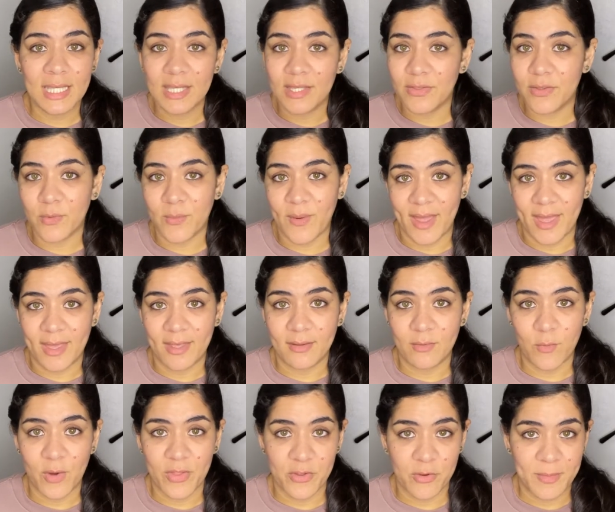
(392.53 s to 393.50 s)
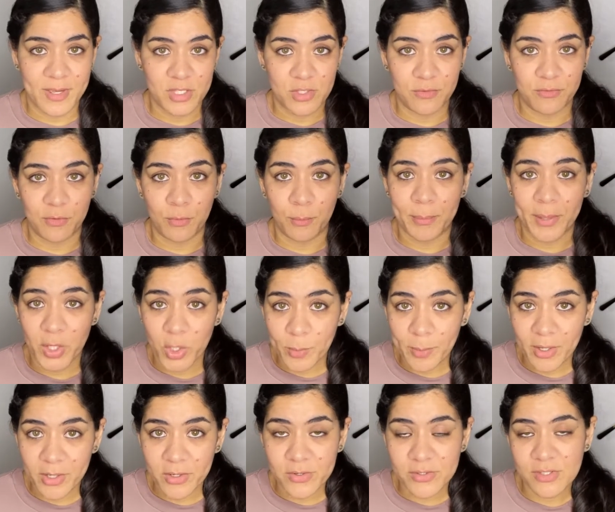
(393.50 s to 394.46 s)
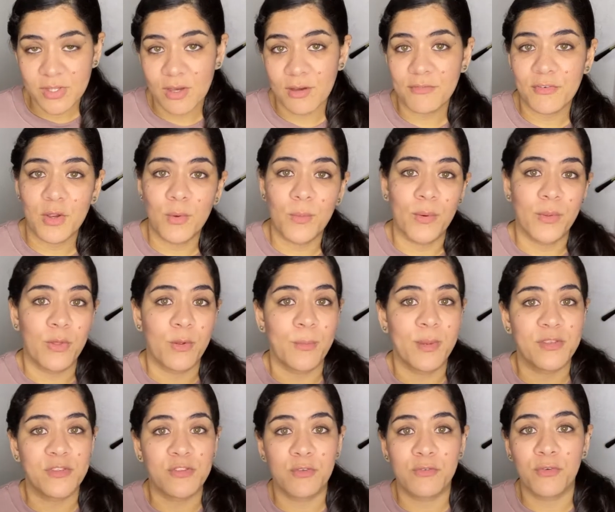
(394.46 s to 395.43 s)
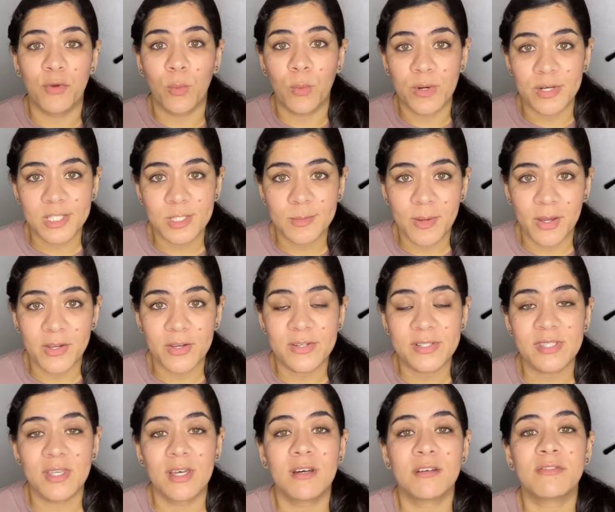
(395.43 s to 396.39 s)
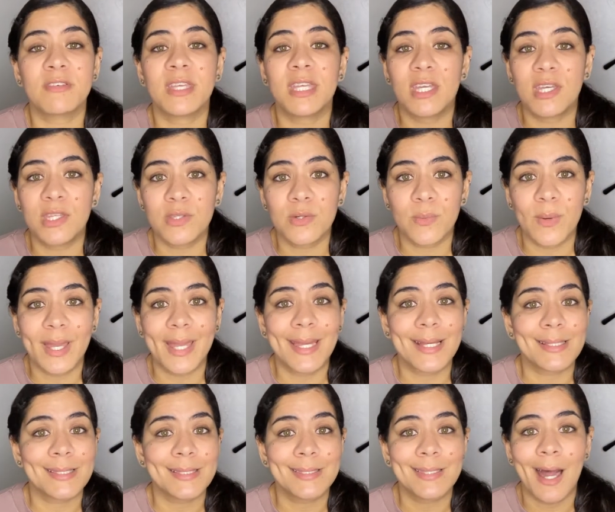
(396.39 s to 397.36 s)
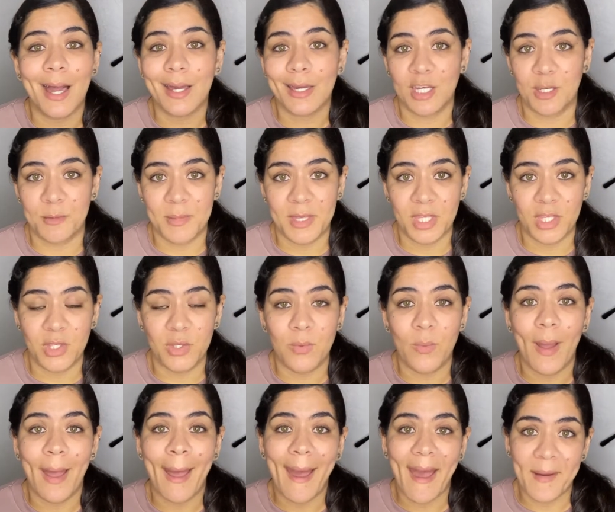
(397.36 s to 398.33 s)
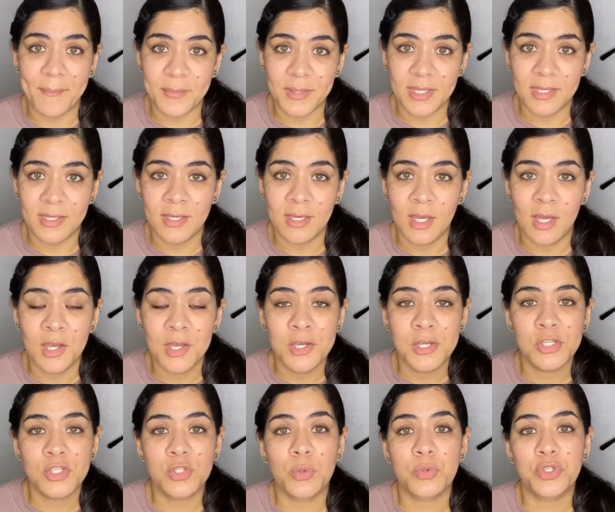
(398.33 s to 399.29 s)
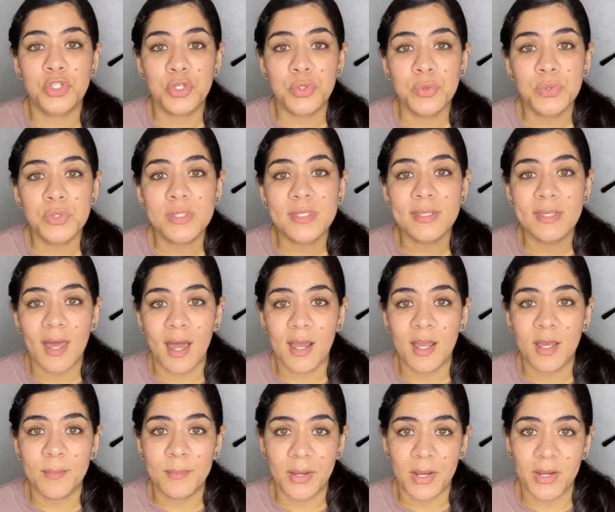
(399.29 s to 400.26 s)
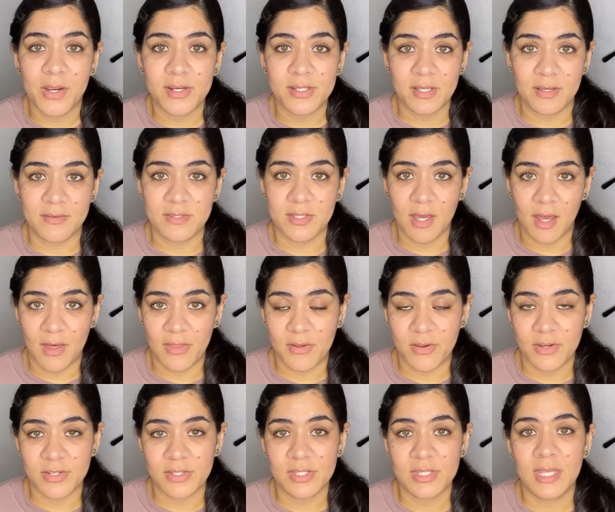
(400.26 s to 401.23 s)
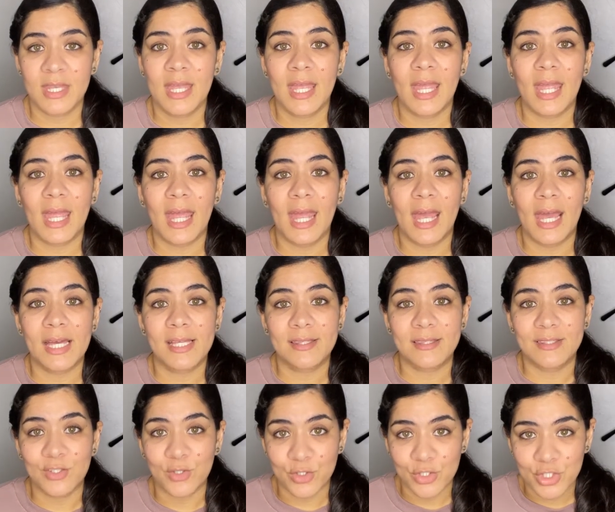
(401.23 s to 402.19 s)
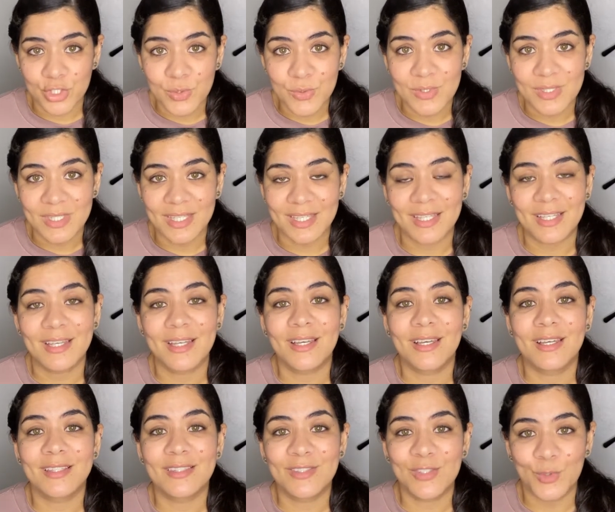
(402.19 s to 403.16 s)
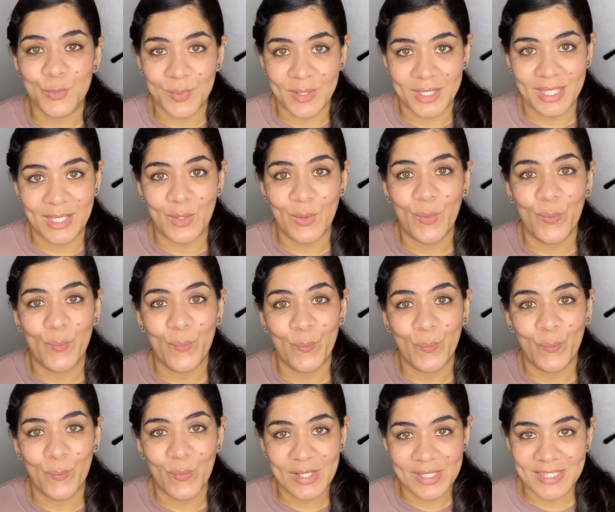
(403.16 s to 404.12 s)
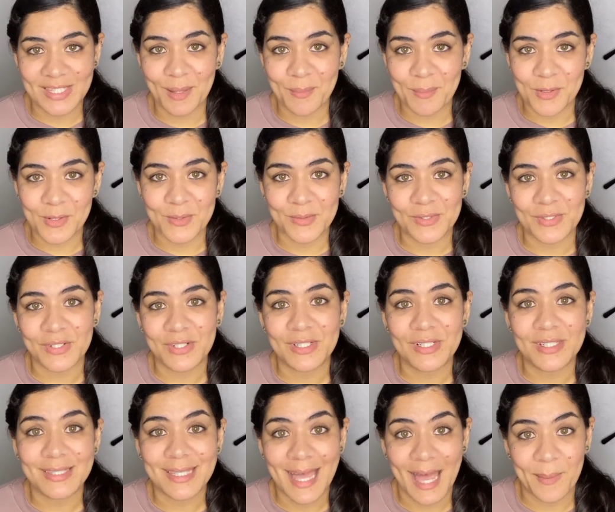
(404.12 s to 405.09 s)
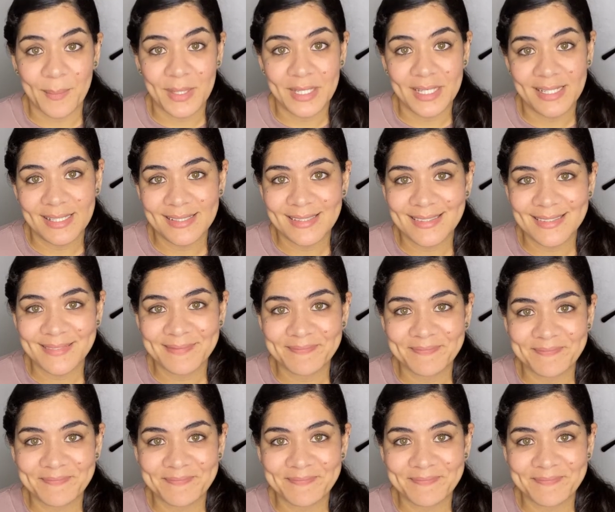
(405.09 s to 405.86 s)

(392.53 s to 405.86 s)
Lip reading: Either way, whether it makes you feel better about yourself or whether it makes you feel worse about yourself, either way, it's not going to make you happy. So choose to not compare yourself to others, and you're choosing to be one step closer to happiness.